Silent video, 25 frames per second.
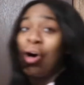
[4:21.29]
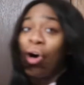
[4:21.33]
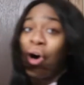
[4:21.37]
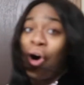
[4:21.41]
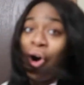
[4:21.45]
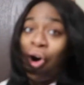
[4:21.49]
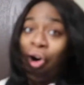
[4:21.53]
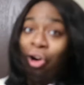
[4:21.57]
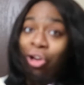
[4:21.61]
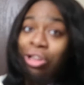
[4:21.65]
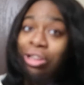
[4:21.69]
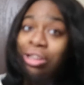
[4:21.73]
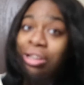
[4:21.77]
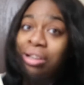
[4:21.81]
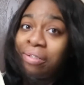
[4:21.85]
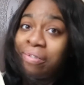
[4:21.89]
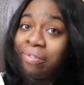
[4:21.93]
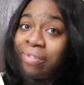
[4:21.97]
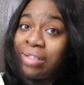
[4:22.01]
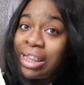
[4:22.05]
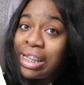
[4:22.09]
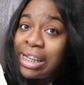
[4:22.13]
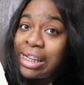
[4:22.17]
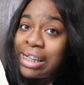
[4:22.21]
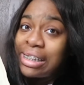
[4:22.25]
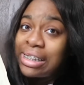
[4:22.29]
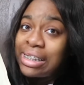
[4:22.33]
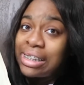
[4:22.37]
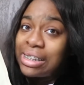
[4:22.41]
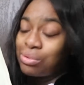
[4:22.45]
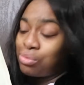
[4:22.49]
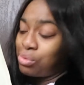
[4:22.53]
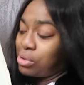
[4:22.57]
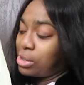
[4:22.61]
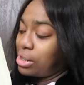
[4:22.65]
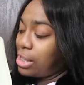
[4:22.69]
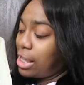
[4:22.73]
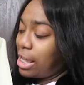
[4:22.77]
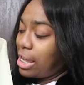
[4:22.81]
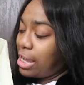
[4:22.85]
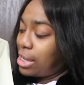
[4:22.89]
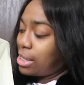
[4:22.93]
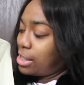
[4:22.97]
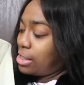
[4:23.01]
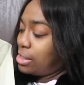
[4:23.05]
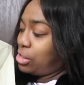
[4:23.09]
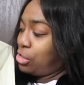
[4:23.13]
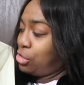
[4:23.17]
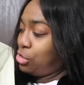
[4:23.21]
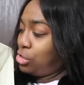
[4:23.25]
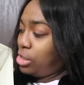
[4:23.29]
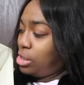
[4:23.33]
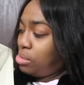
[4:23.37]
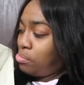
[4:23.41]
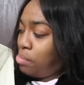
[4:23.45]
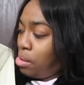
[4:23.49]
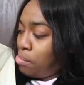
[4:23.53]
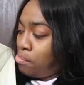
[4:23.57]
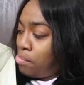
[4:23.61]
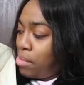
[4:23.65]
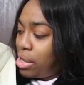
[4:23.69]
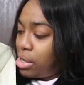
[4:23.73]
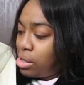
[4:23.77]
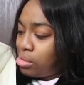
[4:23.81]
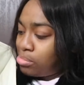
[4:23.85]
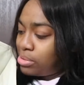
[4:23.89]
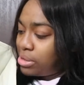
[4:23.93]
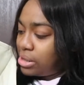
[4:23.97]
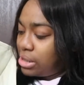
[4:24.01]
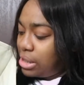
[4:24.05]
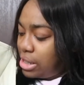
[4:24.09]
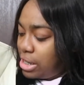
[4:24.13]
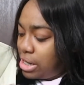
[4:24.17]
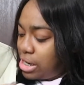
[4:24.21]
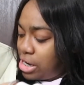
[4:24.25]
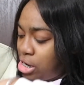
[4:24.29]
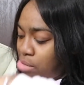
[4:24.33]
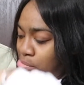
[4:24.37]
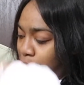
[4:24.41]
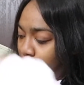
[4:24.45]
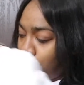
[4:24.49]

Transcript: all of this with like literally my makeup's in here,